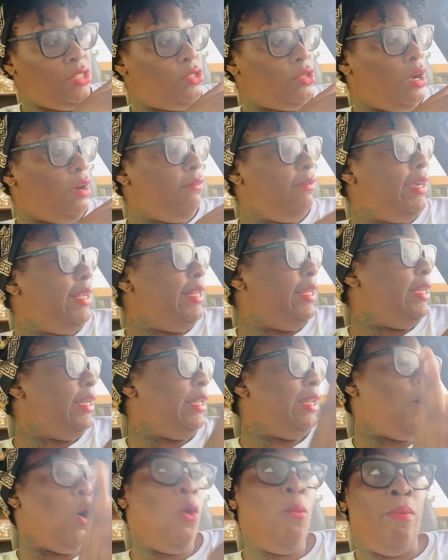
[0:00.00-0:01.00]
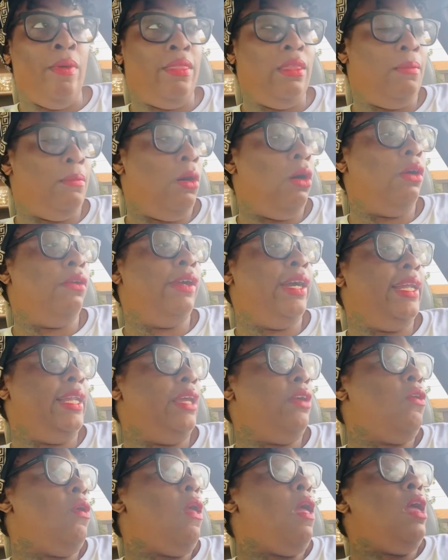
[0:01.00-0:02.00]
already and opened them
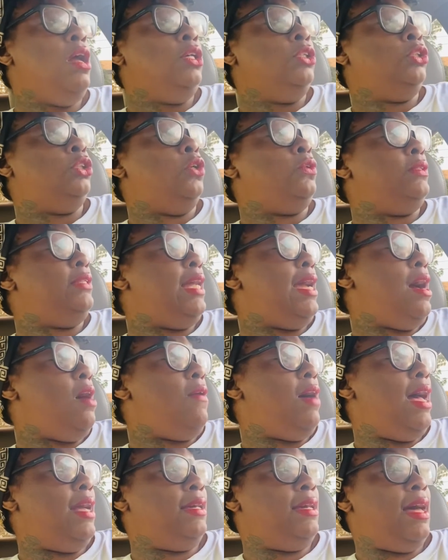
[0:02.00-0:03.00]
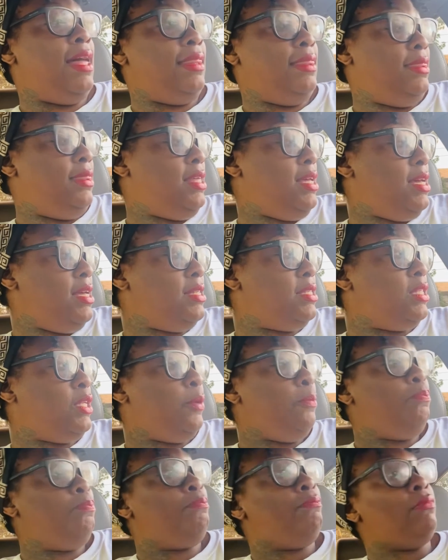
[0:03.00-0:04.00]
already. So now I got this.
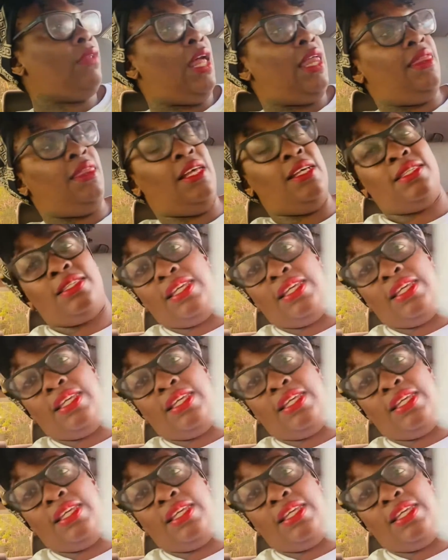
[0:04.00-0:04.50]
This